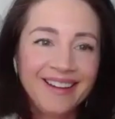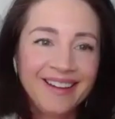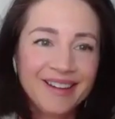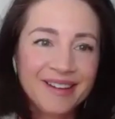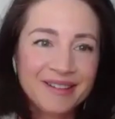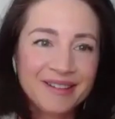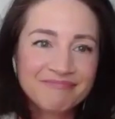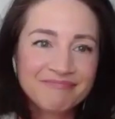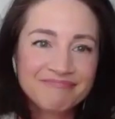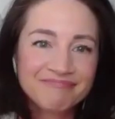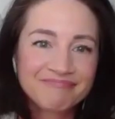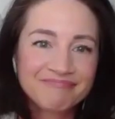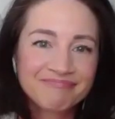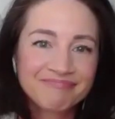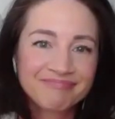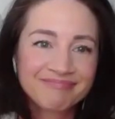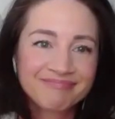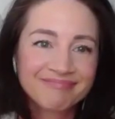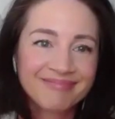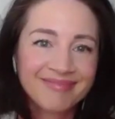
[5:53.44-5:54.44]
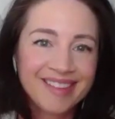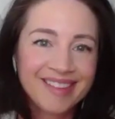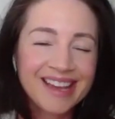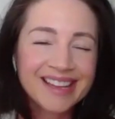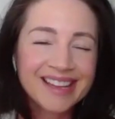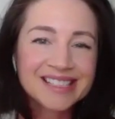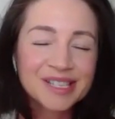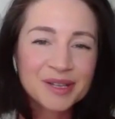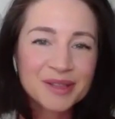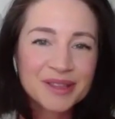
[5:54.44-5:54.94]

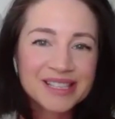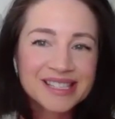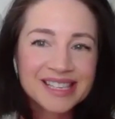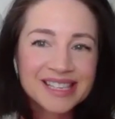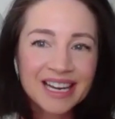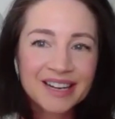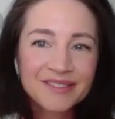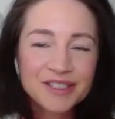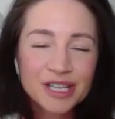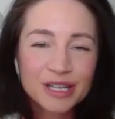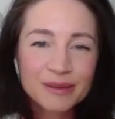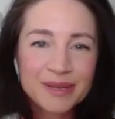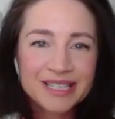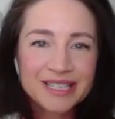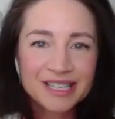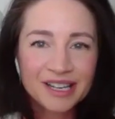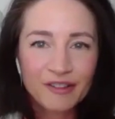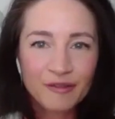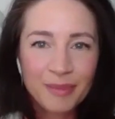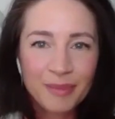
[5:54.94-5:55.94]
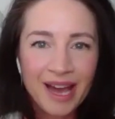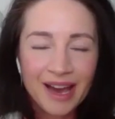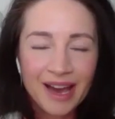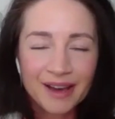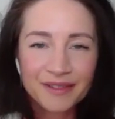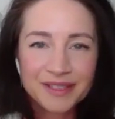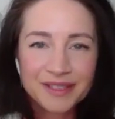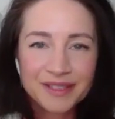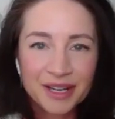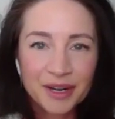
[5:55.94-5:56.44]
And so this kind of took me down a
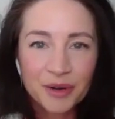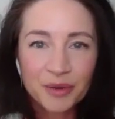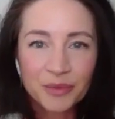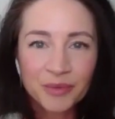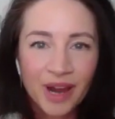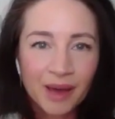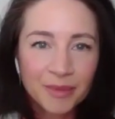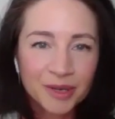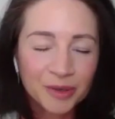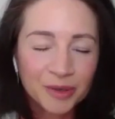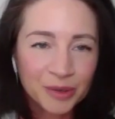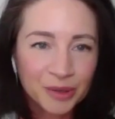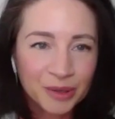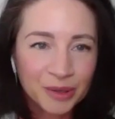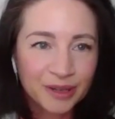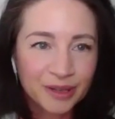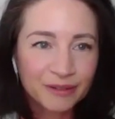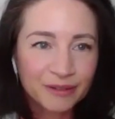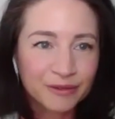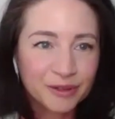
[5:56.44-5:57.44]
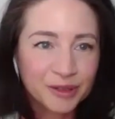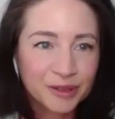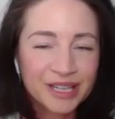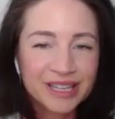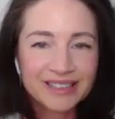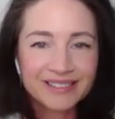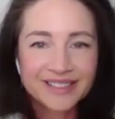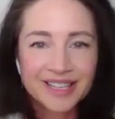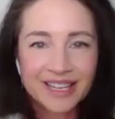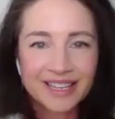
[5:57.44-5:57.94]
path, down a rabbit hole of
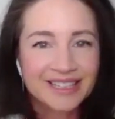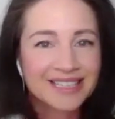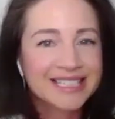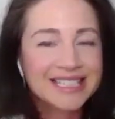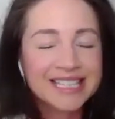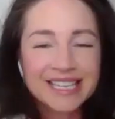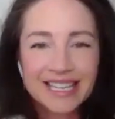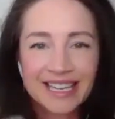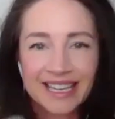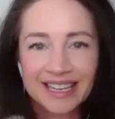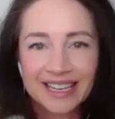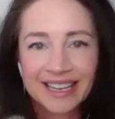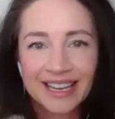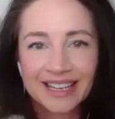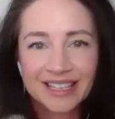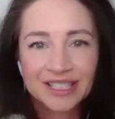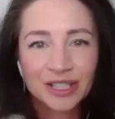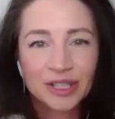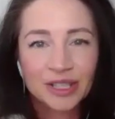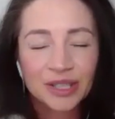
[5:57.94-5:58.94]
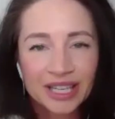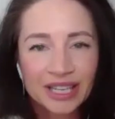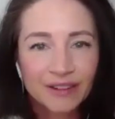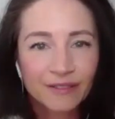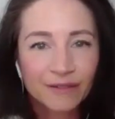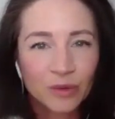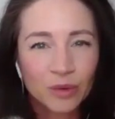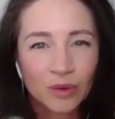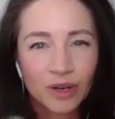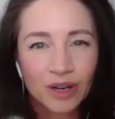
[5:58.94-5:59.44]
really like digging and
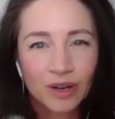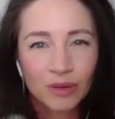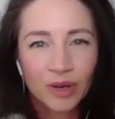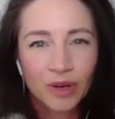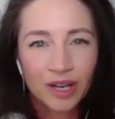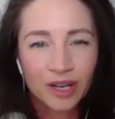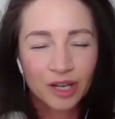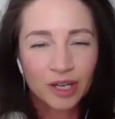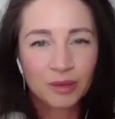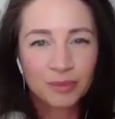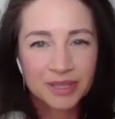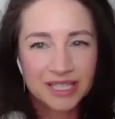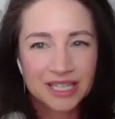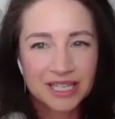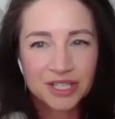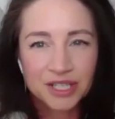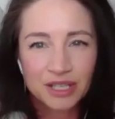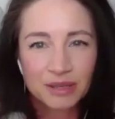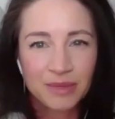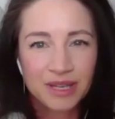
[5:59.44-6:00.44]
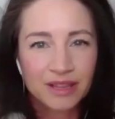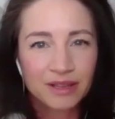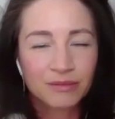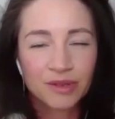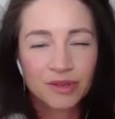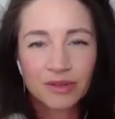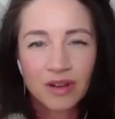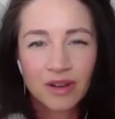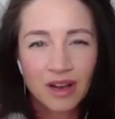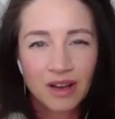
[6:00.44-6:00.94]
looking for what could potentially be the
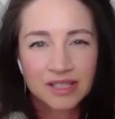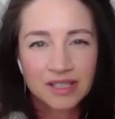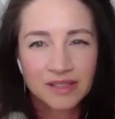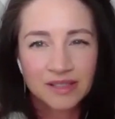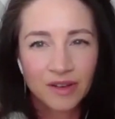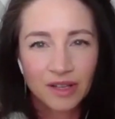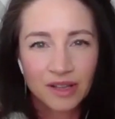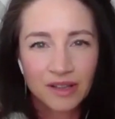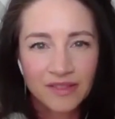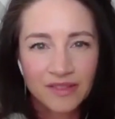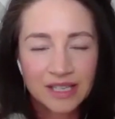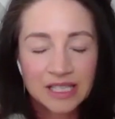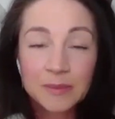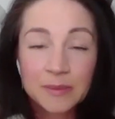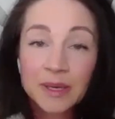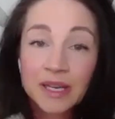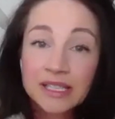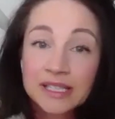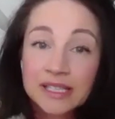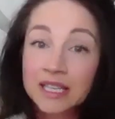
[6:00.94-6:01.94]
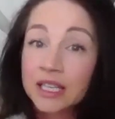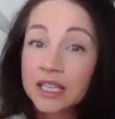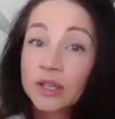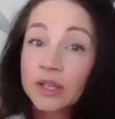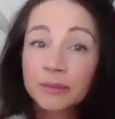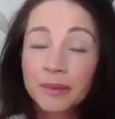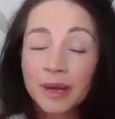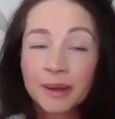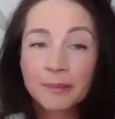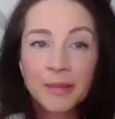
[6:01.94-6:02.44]
root cause of all of this. Because I
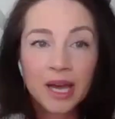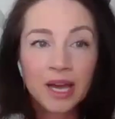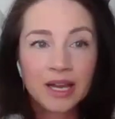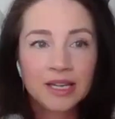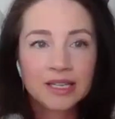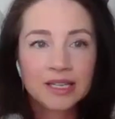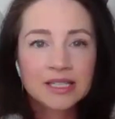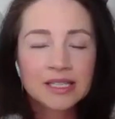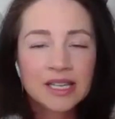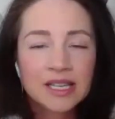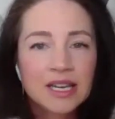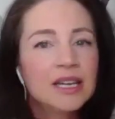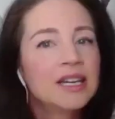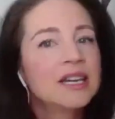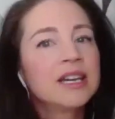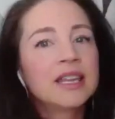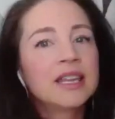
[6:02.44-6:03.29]
knew in my mind